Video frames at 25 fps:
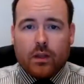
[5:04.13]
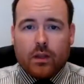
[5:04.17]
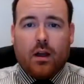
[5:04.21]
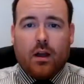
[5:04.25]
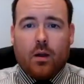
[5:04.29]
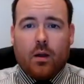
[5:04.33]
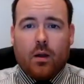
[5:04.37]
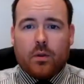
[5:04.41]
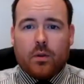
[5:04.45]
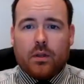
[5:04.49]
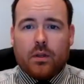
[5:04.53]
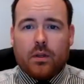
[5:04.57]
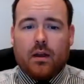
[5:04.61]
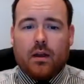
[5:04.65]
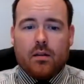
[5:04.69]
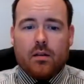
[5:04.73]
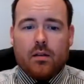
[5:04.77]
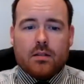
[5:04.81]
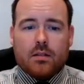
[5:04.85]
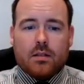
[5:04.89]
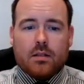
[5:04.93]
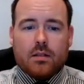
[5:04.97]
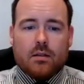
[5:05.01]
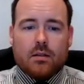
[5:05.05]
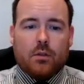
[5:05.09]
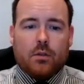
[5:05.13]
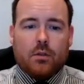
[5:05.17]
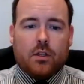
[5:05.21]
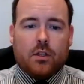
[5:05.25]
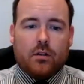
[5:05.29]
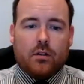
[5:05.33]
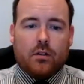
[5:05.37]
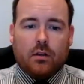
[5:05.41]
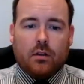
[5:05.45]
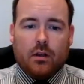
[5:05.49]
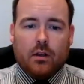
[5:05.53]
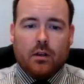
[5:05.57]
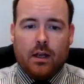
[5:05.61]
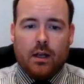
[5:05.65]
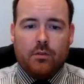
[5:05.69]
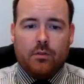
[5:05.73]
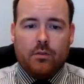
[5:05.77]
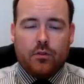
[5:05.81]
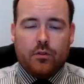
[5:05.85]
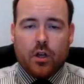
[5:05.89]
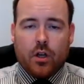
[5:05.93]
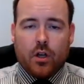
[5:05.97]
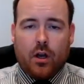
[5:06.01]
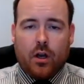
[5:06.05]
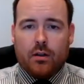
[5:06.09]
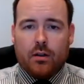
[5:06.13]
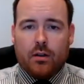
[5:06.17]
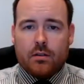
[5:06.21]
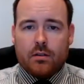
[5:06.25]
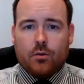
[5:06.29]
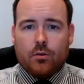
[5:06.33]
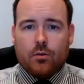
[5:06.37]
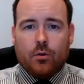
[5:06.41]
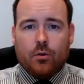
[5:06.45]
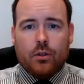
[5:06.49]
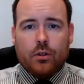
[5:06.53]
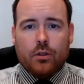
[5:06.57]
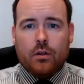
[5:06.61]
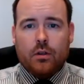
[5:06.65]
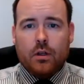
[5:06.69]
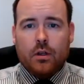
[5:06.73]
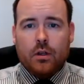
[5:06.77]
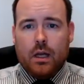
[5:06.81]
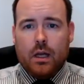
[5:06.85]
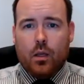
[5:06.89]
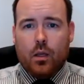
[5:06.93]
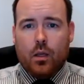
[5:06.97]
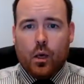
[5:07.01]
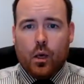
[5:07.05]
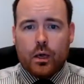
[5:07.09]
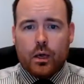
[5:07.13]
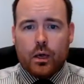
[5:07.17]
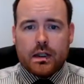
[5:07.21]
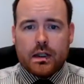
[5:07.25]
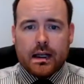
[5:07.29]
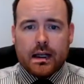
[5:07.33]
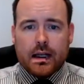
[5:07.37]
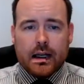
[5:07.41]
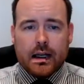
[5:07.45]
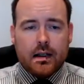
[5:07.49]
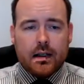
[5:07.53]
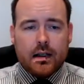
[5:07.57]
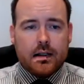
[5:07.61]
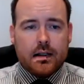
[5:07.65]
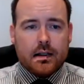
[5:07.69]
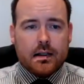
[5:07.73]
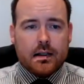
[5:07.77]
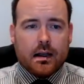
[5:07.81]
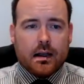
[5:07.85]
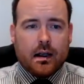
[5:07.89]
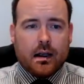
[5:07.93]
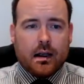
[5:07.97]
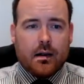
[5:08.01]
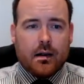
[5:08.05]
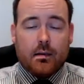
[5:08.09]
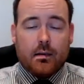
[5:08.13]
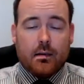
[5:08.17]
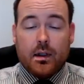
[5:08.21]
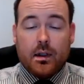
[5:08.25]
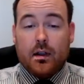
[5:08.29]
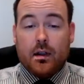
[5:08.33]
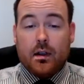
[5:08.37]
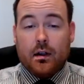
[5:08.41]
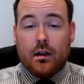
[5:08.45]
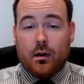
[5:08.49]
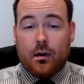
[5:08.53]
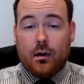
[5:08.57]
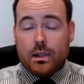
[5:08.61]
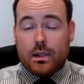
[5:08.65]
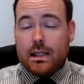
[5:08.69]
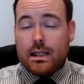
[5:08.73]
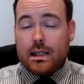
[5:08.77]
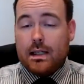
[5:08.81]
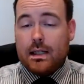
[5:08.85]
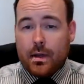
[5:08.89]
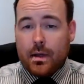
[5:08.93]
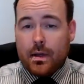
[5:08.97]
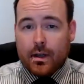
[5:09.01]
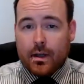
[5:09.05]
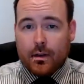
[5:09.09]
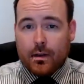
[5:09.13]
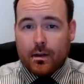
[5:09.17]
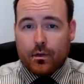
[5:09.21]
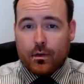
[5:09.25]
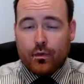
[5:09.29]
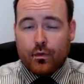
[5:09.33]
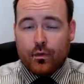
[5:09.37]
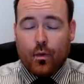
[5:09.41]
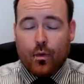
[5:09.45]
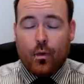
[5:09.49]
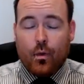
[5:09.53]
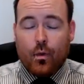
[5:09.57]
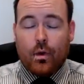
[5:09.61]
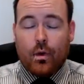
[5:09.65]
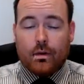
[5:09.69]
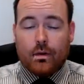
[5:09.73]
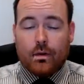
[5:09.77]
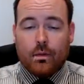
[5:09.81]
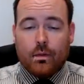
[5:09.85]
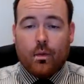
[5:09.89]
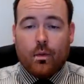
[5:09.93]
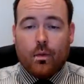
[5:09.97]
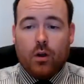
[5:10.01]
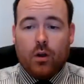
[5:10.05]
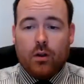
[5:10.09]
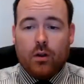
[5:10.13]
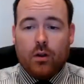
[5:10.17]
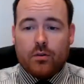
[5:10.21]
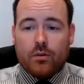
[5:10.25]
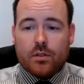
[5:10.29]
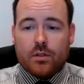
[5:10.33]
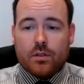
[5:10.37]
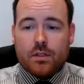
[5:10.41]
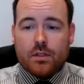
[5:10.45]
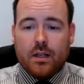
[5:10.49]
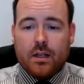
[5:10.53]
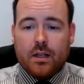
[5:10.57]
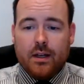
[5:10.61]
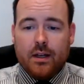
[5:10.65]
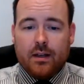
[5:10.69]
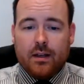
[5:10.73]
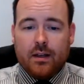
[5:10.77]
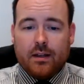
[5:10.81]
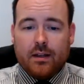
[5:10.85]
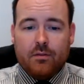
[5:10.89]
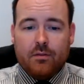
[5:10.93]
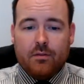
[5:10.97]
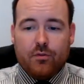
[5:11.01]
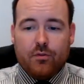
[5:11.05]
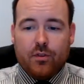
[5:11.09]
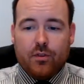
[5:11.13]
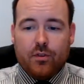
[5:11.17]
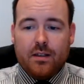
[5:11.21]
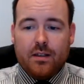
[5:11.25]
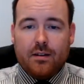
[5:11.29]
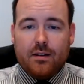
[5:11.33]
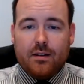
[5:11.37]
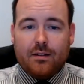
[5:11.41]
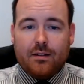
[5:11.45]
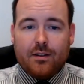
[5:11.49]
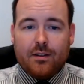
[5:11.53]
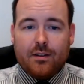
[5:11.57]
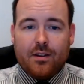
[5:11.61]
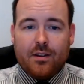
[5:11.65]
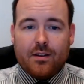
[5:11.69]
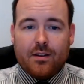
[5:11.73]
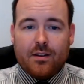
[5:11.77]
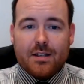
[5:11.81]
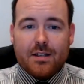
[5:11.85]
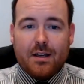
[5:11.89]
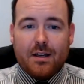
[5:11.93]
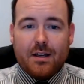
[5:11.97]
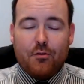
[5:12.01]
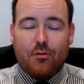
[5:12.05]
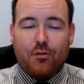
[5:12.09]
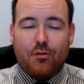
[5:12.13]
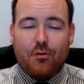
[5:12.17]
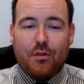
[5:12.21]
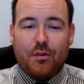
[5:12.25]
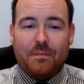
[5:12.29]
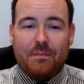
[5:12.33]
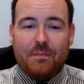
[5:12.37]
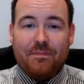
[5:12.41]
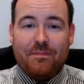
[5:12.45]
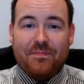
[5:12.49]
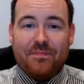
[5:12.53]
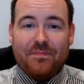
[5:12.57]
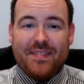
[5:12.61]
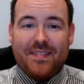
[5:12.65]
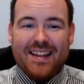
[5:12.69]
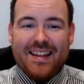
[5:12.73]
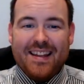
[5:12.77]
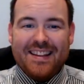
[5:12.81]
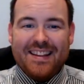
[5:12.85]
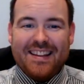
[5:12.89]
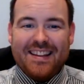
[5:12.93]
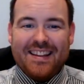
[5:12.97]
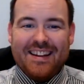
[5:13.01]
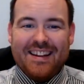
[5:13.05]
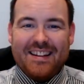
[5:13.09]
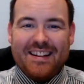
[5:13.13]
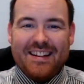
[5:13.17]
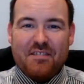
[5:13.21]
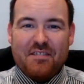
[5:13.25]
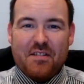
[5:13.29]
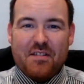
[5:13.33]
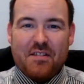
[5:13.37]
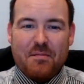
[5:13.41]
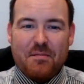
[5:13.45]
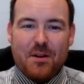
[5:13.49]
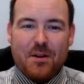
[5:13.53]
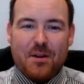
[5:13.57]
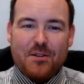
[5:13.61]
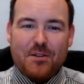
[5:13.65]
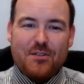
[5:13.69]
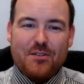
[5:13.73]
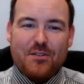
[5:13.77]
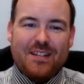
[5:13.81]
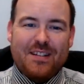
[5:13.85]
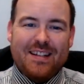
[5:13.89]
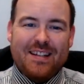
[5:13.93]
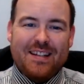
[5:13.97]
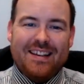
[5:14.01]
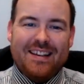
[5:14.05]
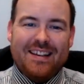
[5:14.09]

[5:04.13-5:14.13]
to answer them. The live chat is on most days, but you can always email or phone or whatever's convenient to yourself. Thank you very much. Take care.